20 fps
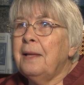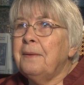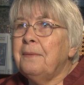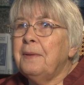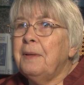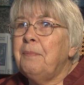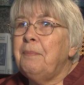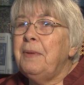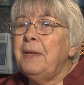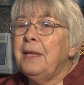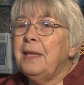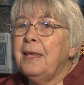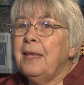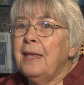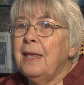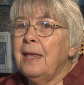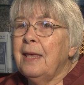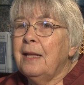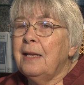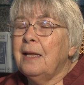It
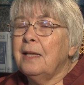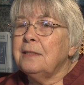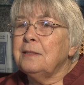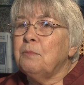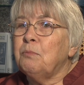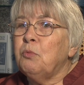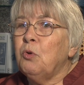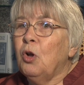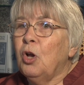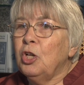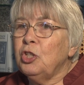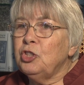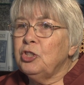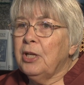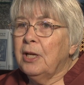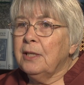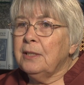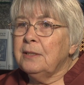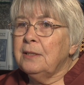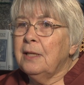began as a
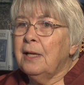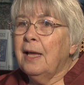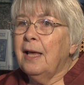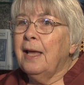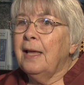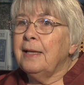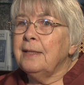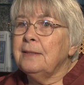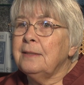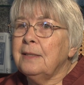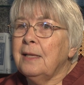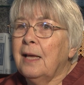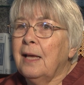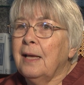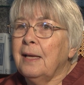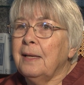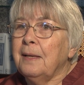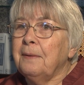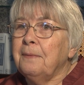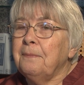project as
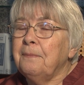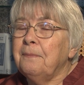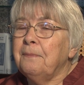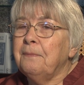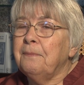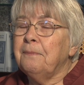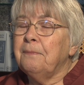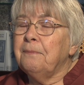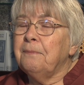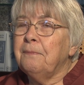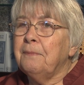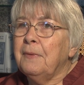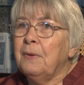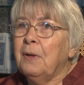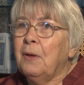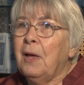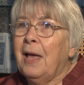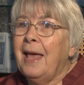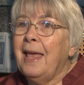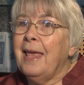
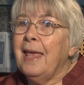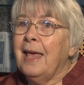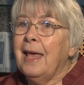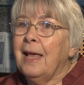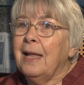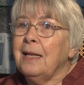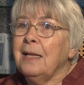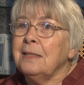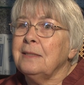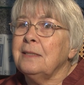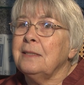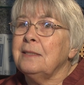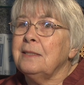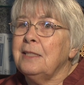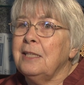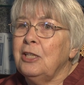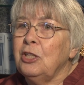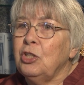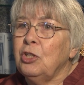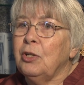I had as a
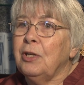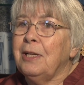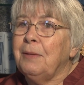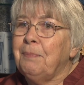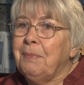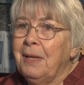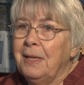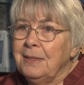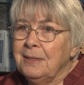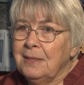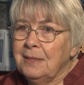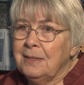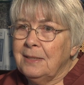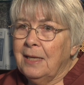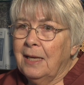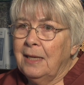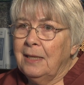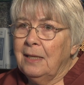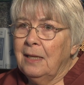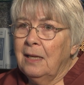senior at Penn
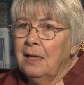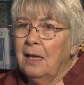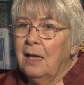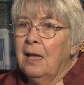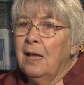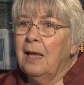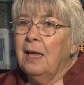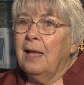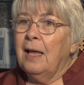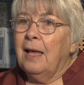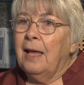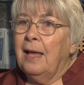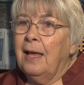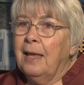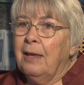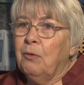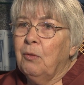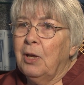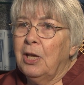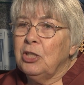State. I
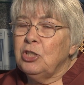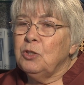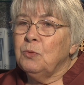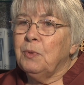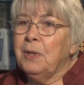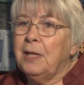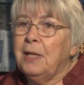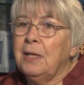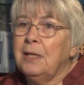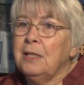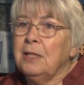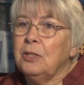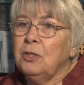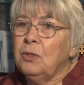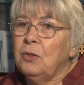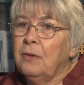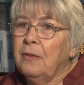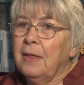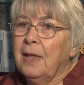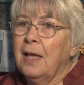graduated in
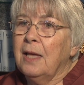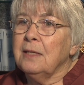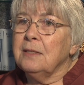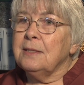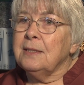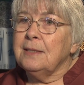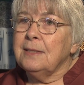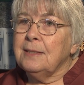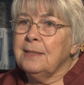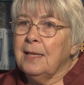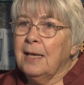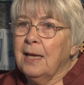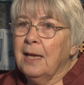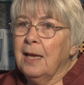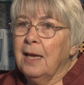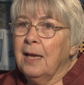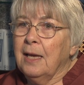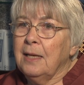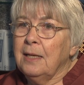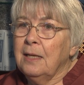
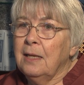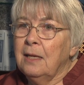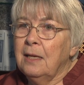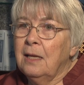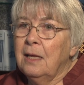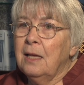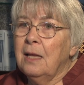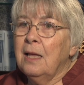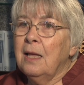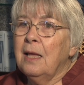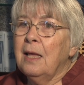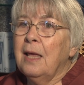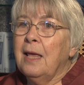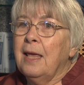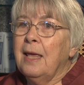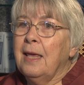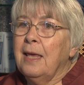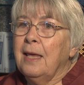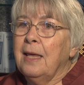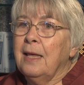2009,
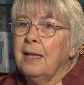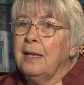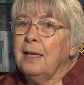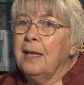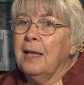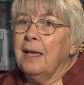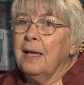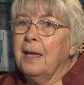and